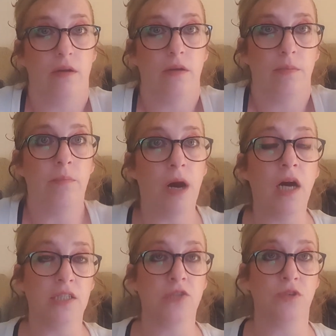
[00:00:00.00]

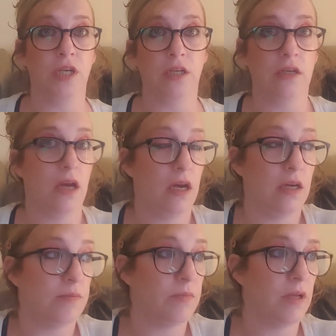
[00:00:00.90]
murdering, I
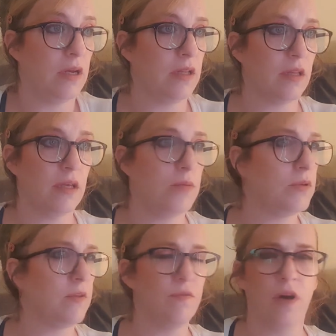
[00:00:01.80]
think he was
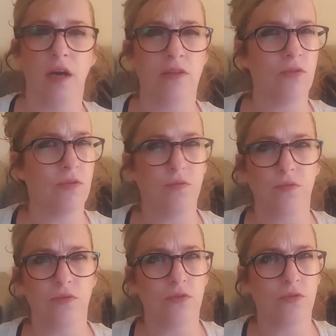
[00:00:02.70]
a father of
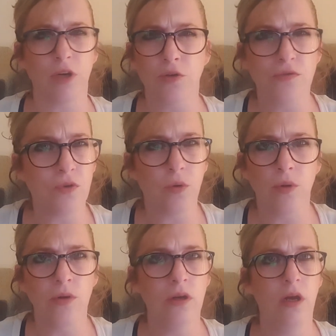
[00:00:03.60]
3 or
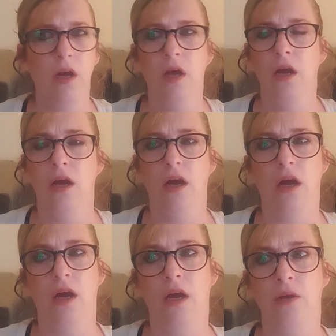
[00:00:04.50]
4,
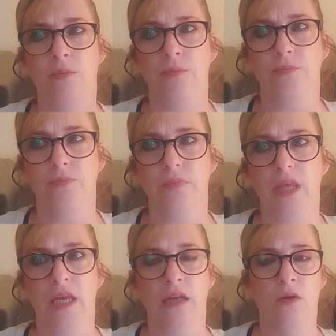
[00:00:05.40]

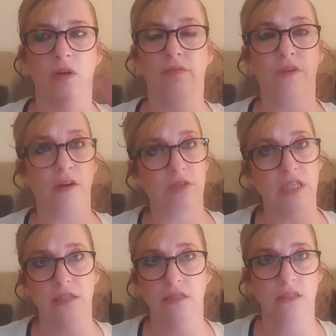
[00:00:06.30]
in like a
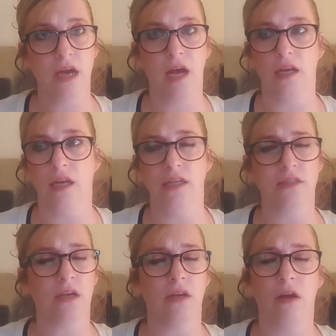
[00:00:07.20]
forest. And it's
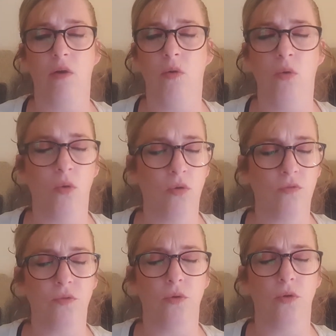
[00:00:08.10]
an
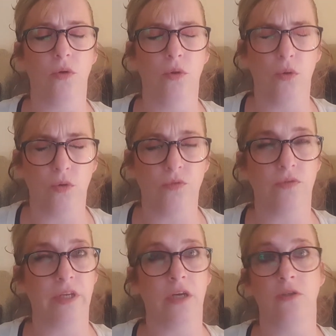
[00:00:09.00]
awful
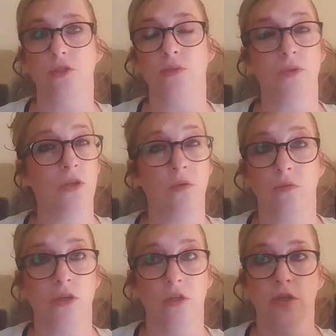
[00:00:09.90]
video. It's something
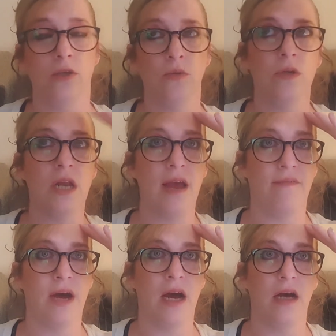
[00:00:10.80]
you'll
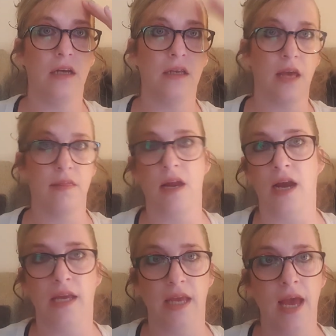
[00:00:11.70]
never get that
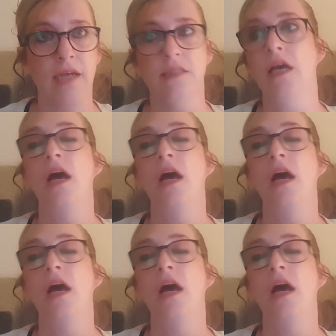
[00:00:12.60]
out of your head.